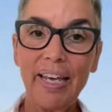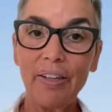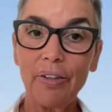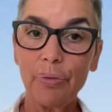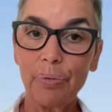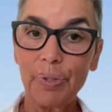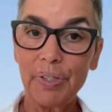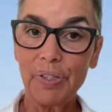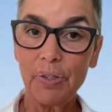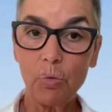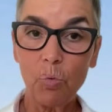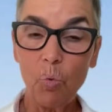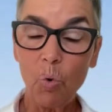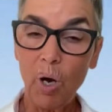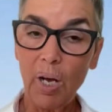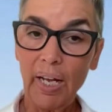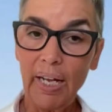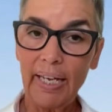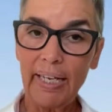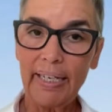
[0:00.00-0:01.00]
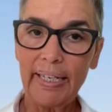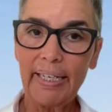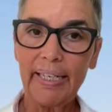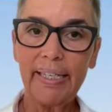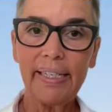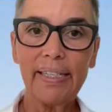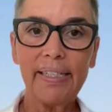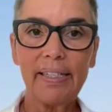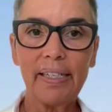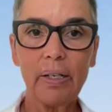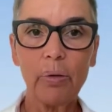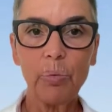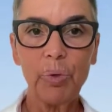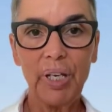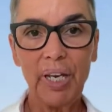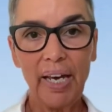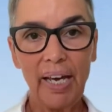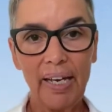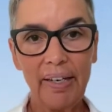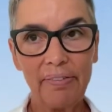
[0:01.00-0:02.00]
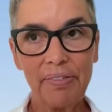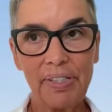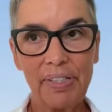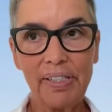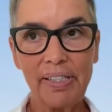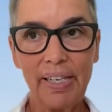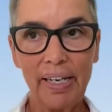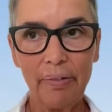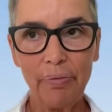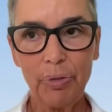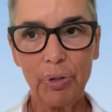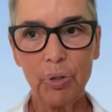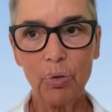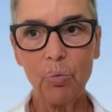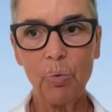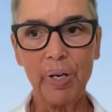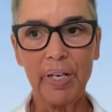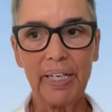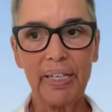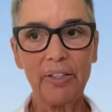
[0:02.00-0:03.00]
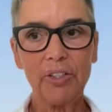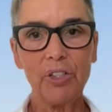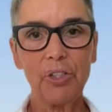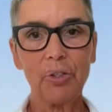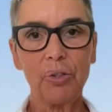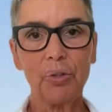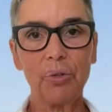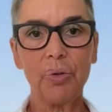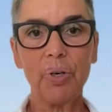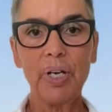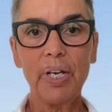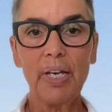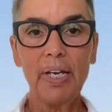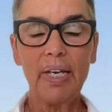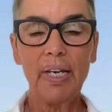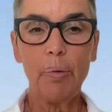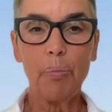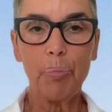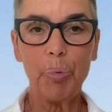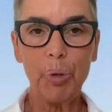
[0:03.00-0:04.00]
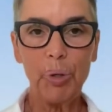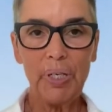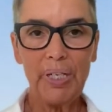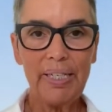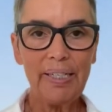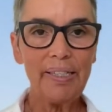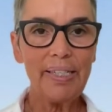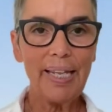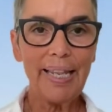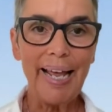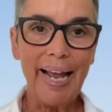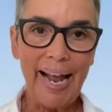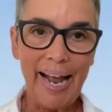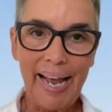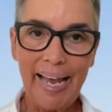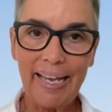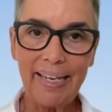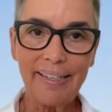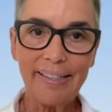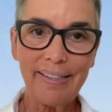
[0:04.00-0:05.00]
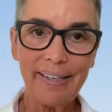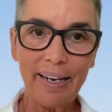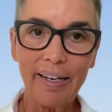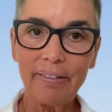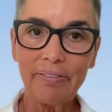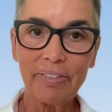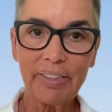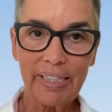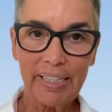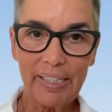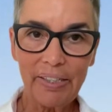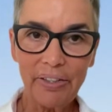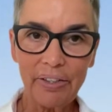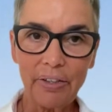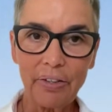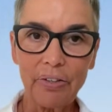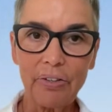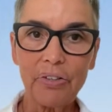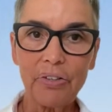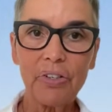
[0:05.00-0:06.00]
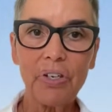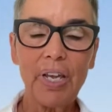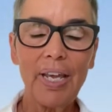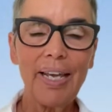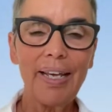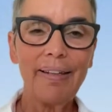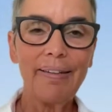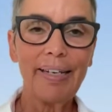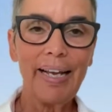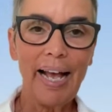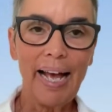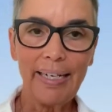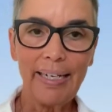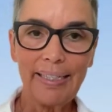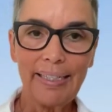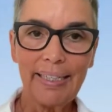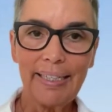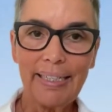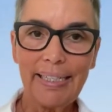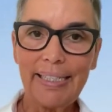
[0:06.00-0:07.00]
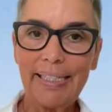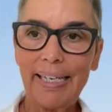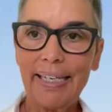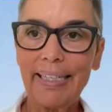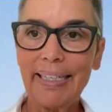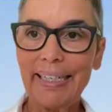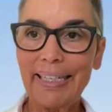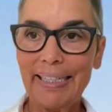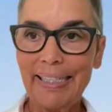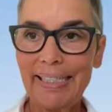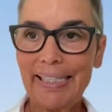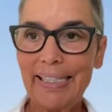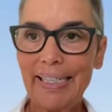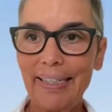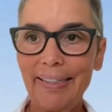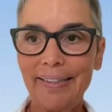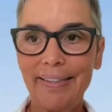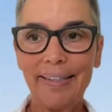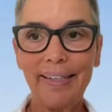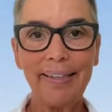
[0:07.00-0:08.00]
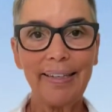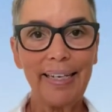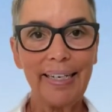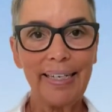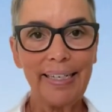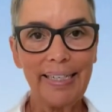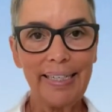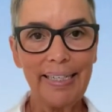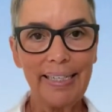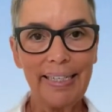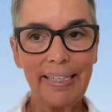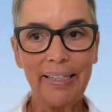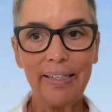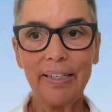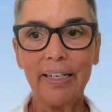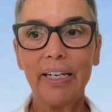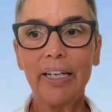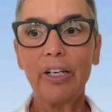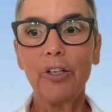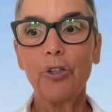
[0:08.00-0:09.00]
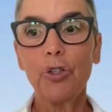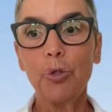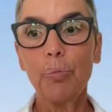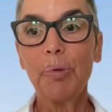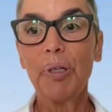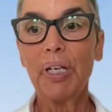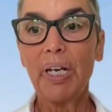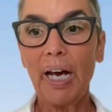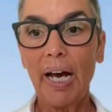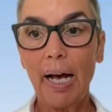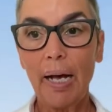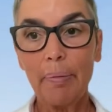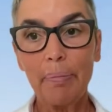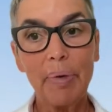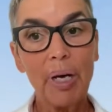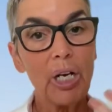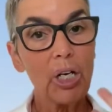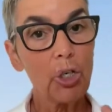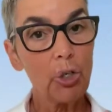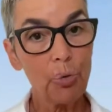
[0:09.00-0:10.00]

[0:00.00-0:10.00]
The reason why is that we have discovered a way to put into the hands of leaders the analytics and the insights that they need to become